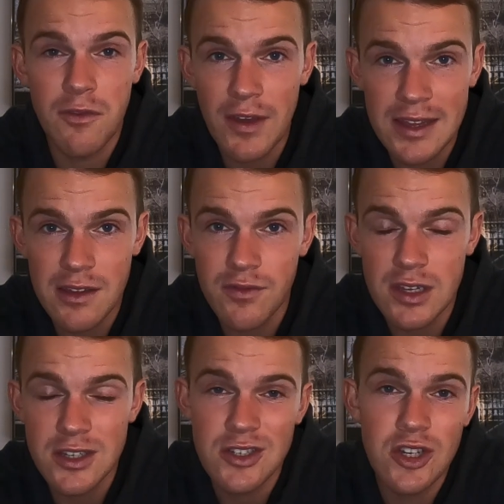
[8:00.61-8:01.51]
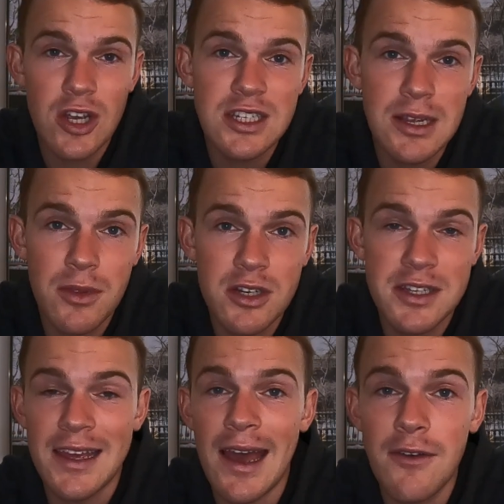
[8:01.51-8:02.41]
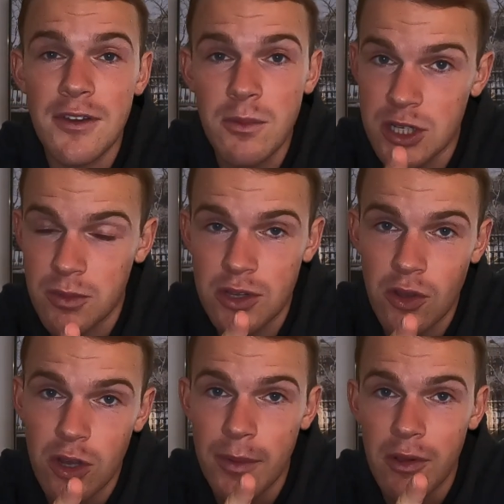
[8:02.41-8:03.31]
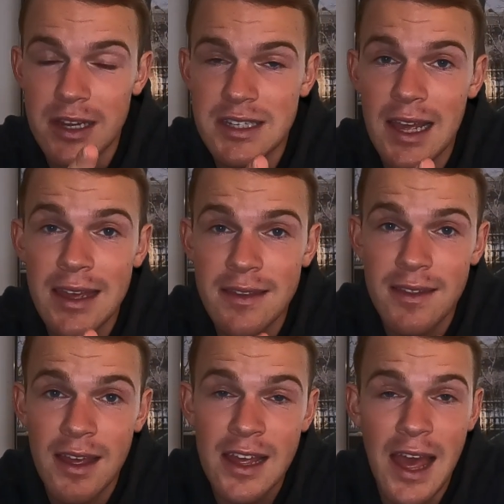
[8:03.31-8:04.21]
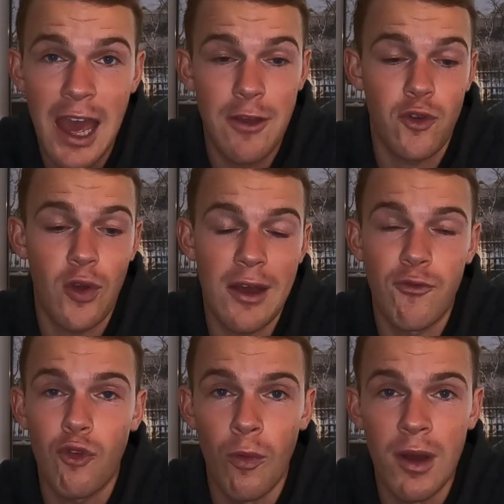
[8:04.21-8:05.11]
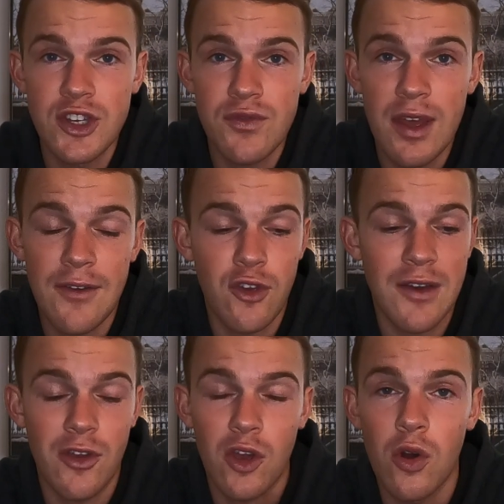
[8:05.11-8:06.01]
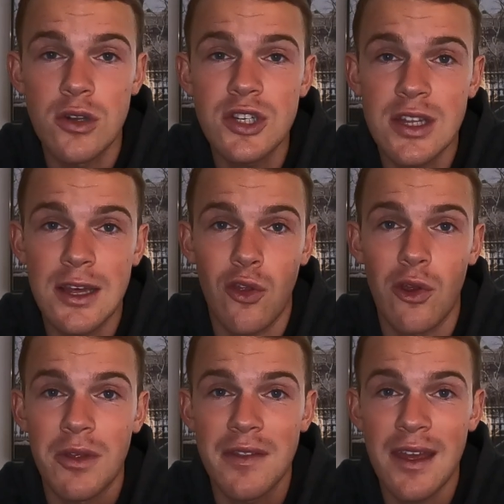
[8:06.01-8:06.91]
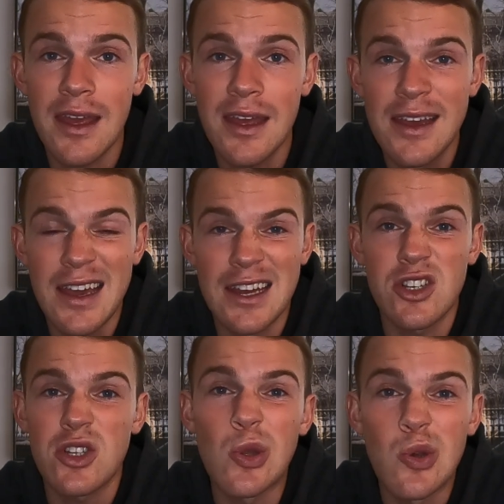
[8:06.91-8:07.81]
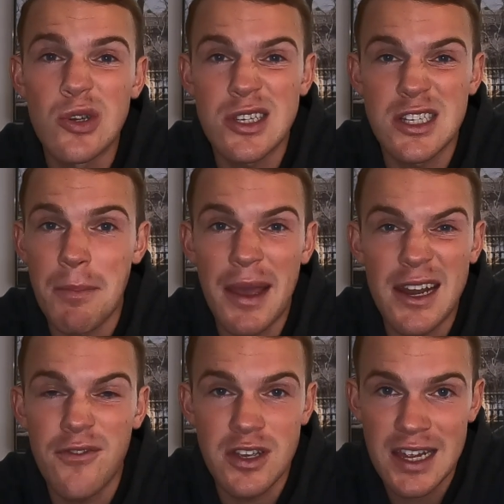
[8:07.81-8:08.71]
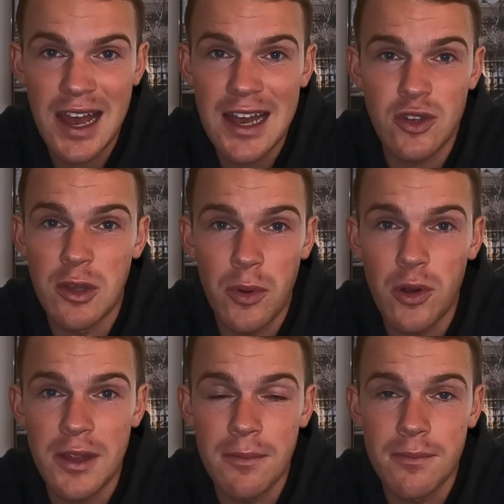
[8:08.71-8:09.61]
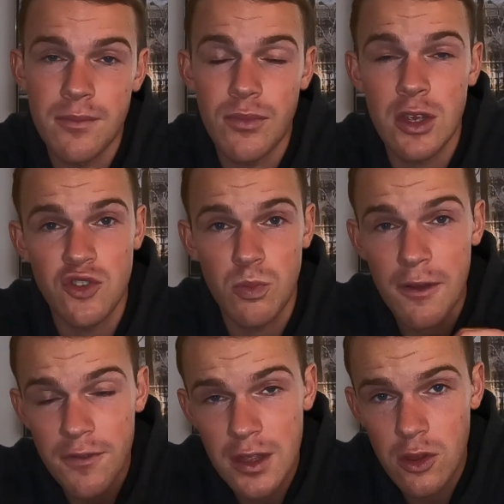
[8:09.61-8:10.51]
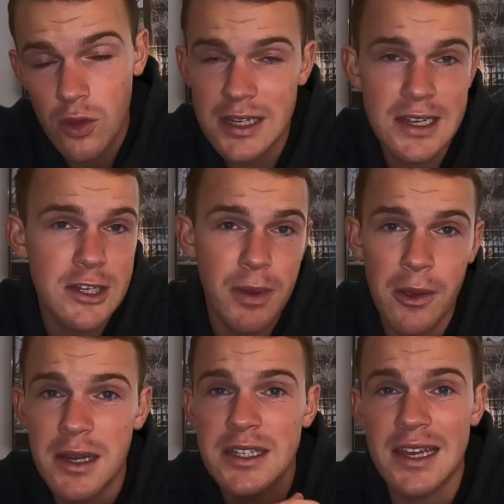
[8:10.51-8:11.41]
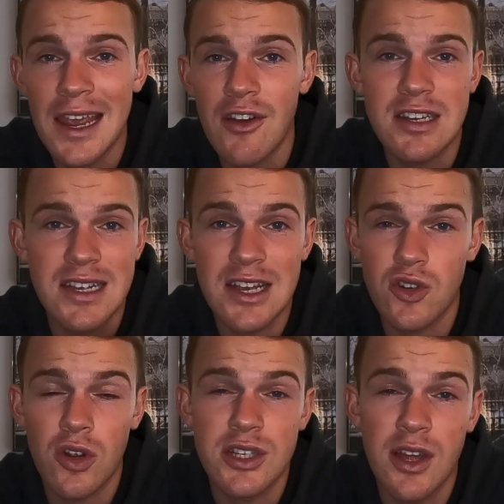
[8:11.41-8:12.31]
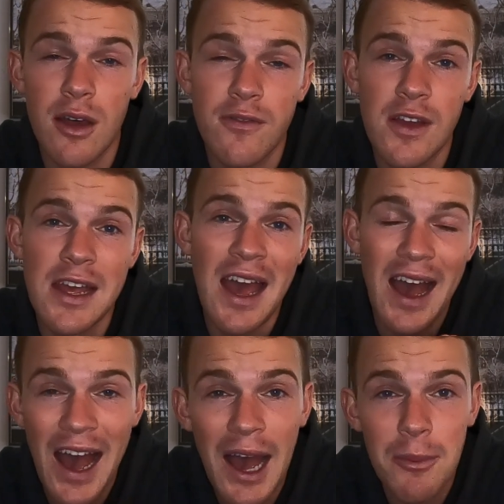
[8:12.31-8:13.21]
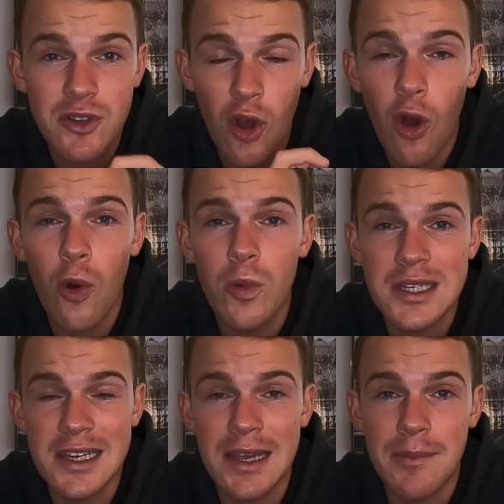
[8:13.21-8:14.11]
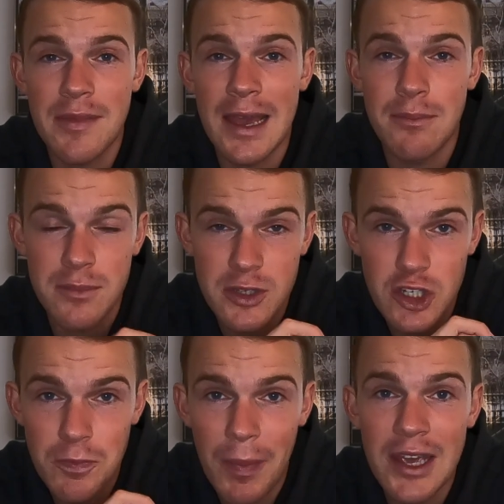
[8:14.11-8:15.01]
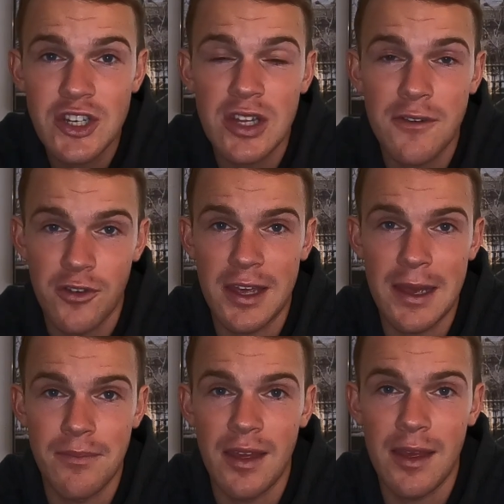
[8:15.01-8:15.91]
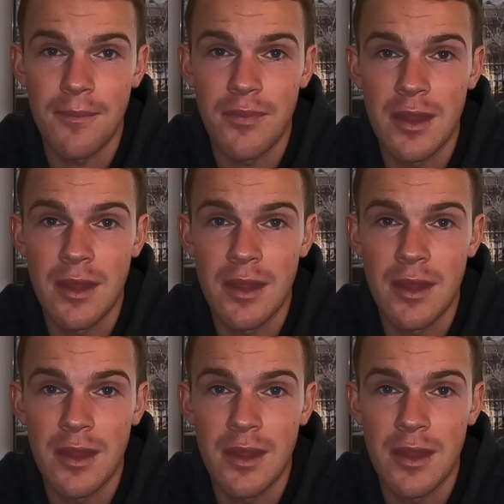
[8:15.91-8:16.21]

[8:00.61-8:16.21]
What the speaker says: their effectiveness. Just similar to caffeine, which I'm going to talk about in a second. If you have too much of it, if you have it constantly throughout the day, it just loses the benefits it has on the body. So with the Lucasade Powerades, Gatorades, that sort of stuff, I would always keep them, especially for game day.